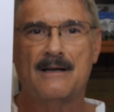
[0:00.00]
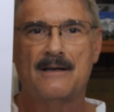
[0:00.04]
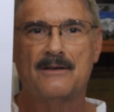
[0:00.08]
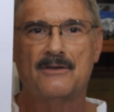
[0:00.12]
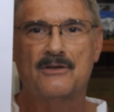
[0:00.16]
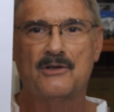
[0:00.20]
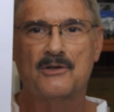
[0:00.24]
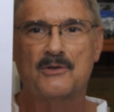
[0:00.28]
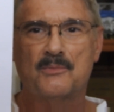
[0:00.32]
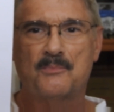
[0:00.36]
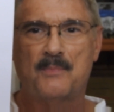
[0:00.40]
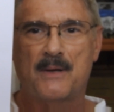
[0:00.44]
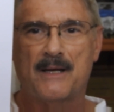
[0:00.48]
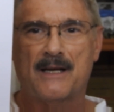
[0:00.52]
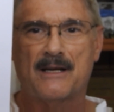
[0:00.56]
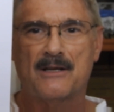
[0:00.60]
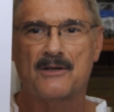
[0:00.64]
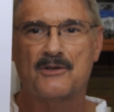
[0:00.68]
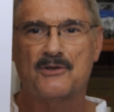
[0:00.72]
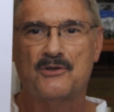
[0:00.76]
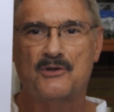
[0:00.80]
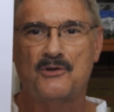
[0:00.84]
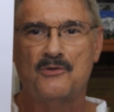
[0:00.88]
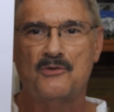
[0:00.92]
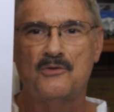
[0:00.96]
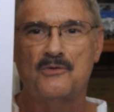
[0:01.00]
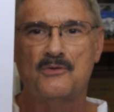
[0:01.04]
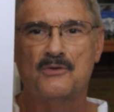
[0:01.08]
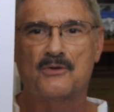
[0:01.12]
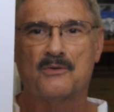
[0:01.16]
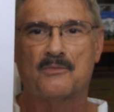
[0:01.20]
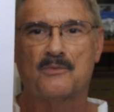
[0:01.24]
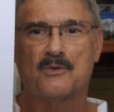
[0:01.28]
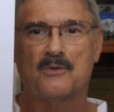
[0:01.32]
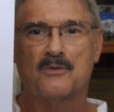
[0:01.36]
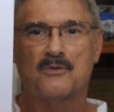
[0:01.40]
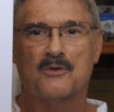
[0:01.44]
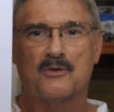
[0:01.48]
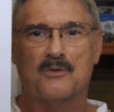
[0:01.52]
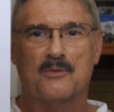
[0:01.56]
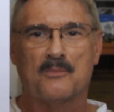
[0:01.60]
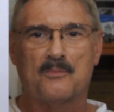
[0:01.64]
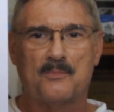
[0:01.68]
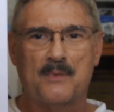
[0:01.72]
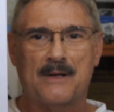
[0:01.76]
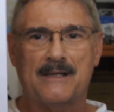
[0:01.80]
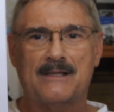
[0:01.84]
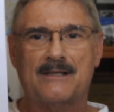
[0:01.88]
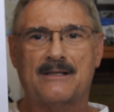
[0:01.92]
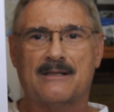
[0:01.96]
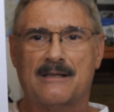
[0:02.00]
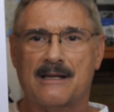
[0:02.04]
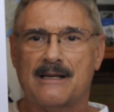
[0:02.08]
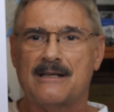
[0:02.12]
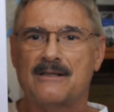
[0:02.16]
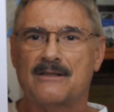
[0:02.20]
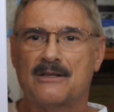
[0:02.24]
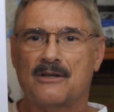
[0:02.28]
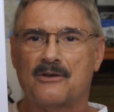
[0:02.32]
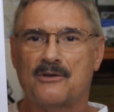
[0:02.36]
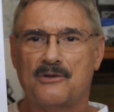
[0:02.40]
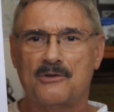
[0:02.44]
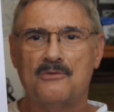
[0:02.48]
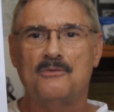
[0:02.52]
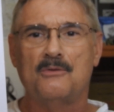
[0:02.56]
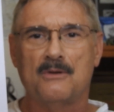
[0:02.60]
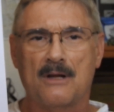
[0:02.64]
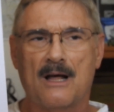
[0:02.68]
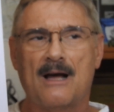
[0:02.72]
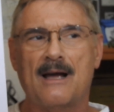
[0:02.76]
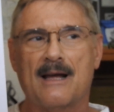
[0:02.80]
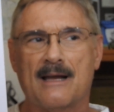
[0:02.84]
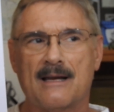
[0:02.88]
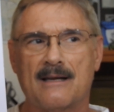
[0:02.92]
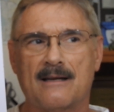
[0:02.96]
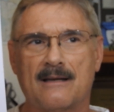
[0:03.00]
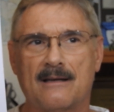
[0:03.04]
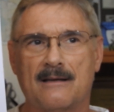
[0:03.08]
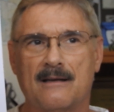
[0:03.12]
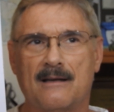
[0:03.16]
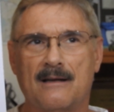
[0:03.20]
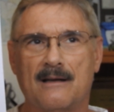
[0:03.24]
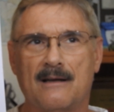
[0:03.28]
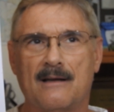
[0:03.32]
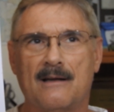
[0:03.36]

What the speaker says: just pick and choose the best things that you like.